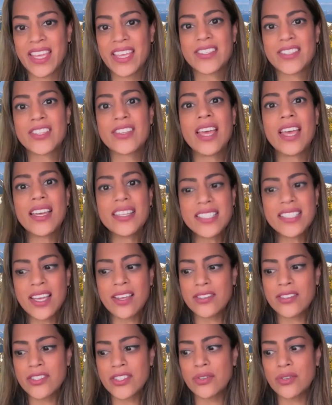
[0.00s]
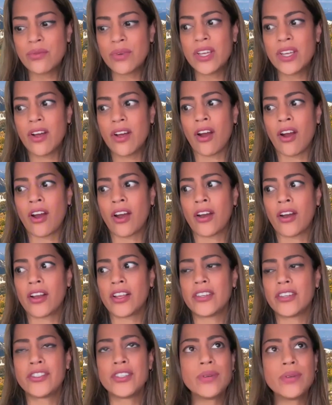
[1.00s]
So that tells you we
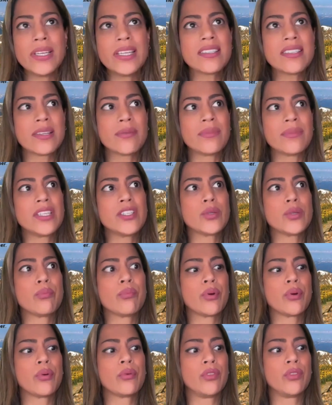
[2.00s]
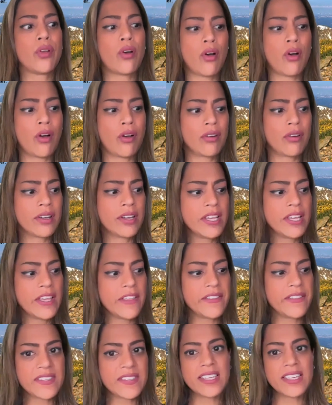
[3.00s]
are doing something to prolong
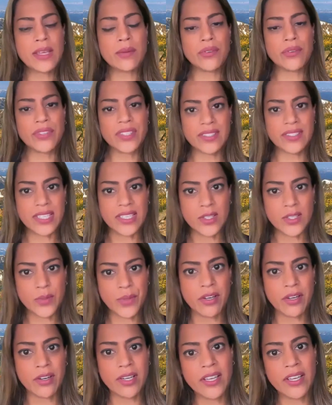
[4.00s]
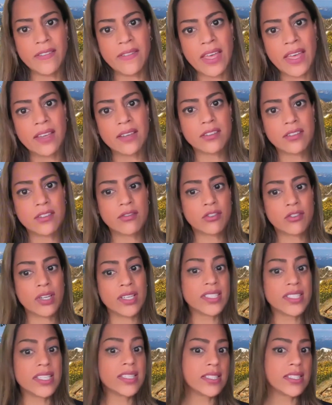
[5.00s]
the stable disease period, that
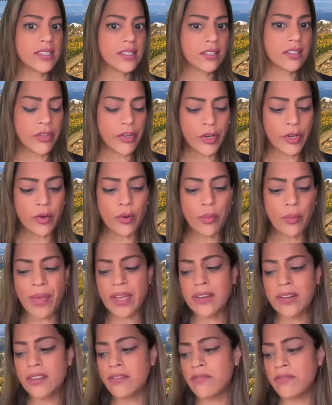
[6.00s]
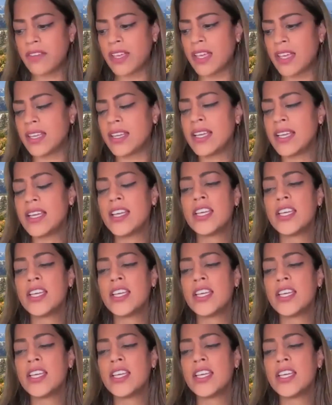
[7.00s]
translates into clinical benefit.